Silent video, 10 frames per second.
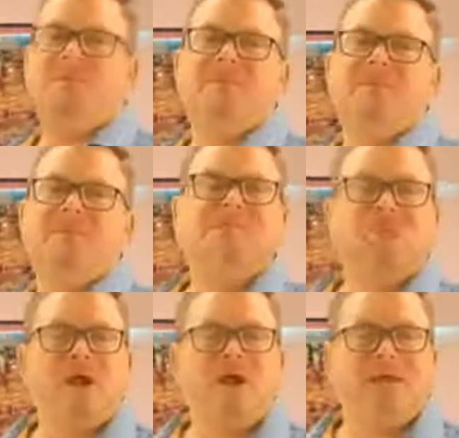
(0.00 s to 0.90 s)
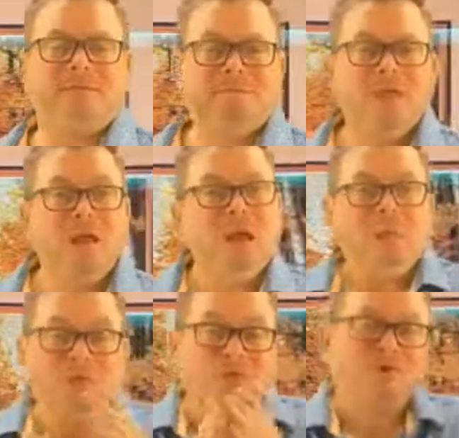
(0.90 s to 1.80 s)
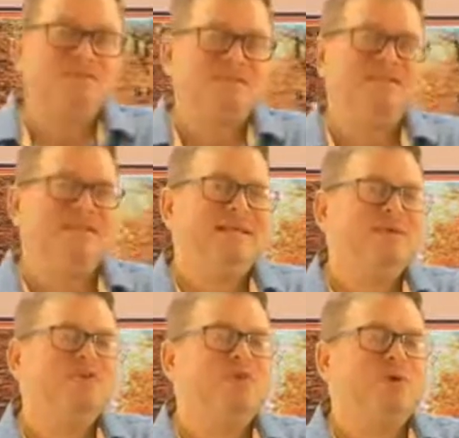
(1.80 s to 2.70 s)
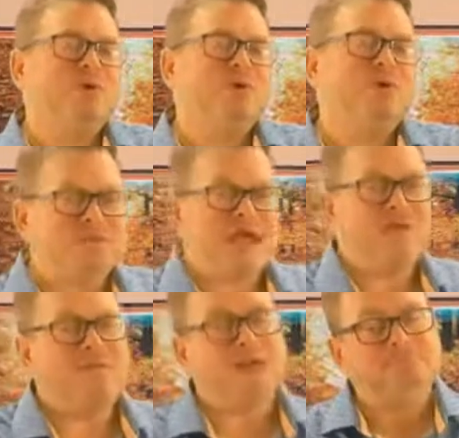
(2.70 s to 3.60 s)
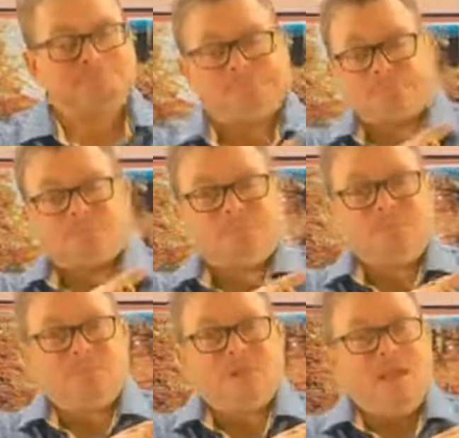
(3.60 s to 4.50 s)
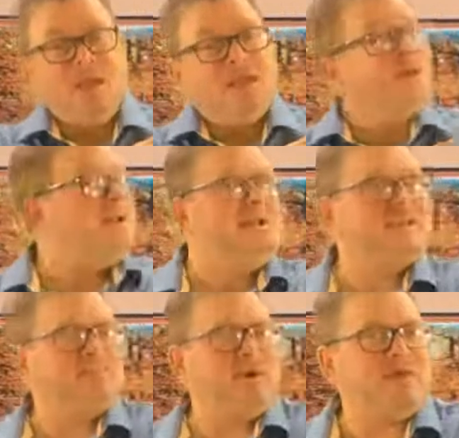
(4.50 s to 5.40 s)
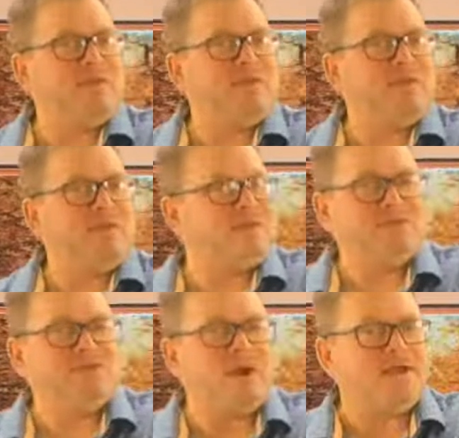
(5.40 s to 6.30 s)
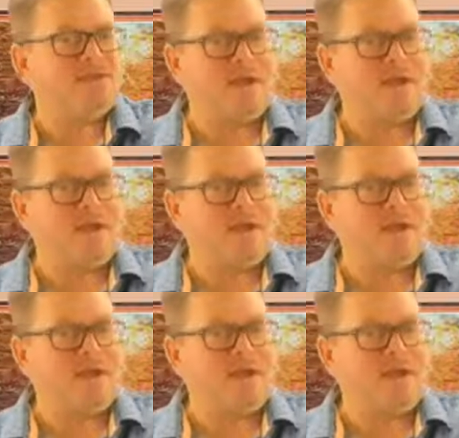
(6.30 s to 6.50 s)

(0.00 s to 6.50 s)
spraying. But those of us in the industry understand that he only needs to spray that thing once, maybe twice, right? The